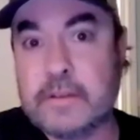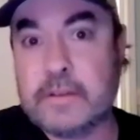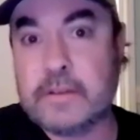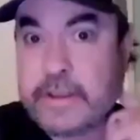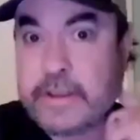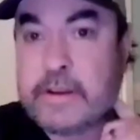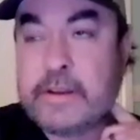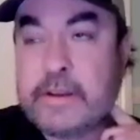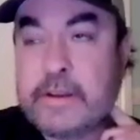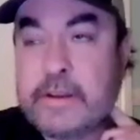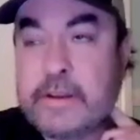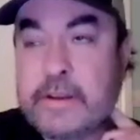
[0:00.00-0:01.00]
university
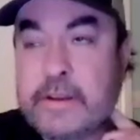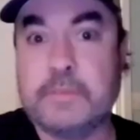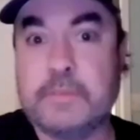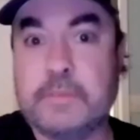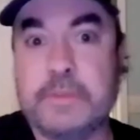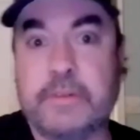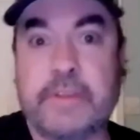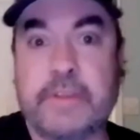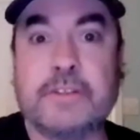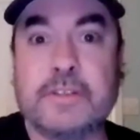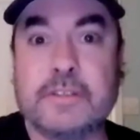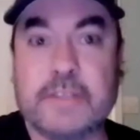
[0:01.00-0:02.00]
down there,
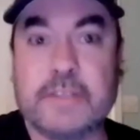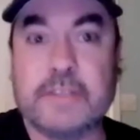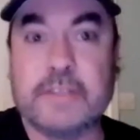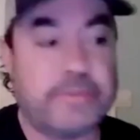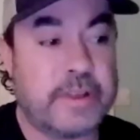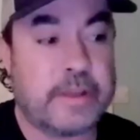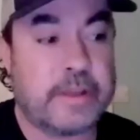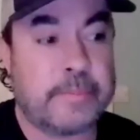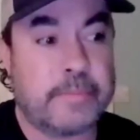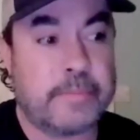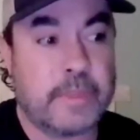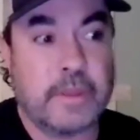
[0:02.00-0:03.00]
and did a bit of
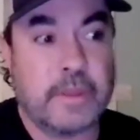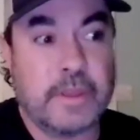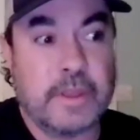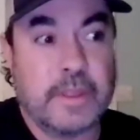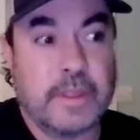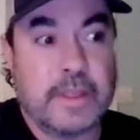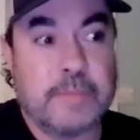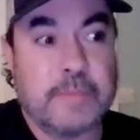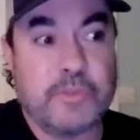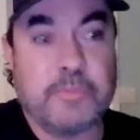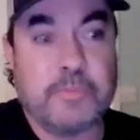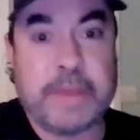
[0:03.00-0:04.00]
ranching and stuff, and I
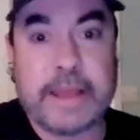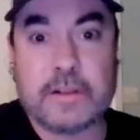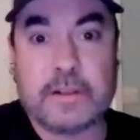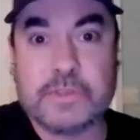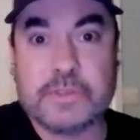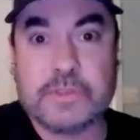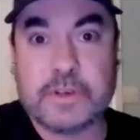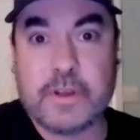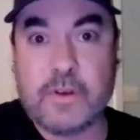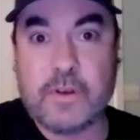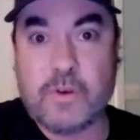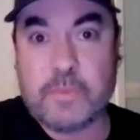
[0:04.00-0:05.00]
moved
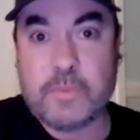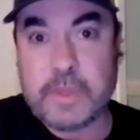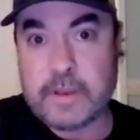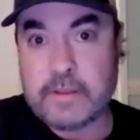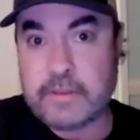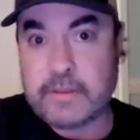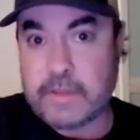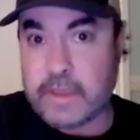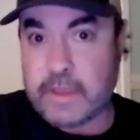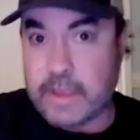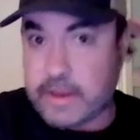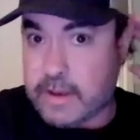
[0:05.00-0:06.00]
back closer to home
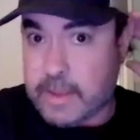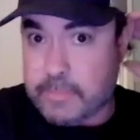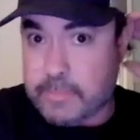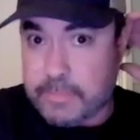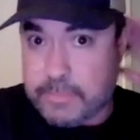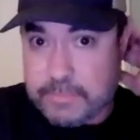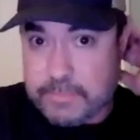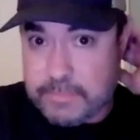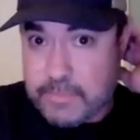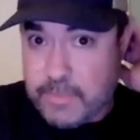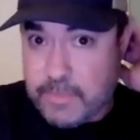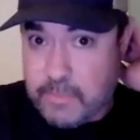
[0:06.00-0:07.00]
and ended up
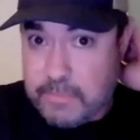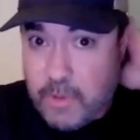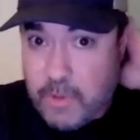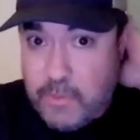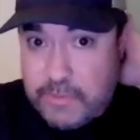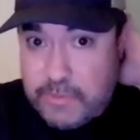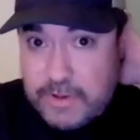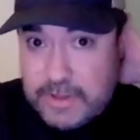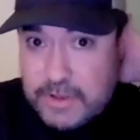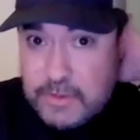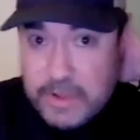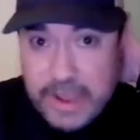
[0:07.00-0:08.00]
over in
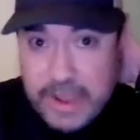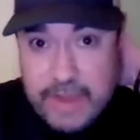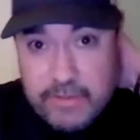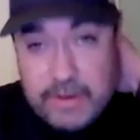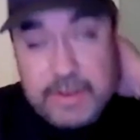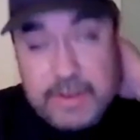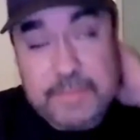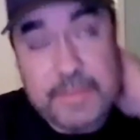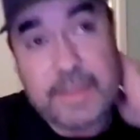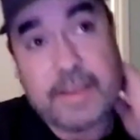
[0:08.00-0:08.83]
the UK, really,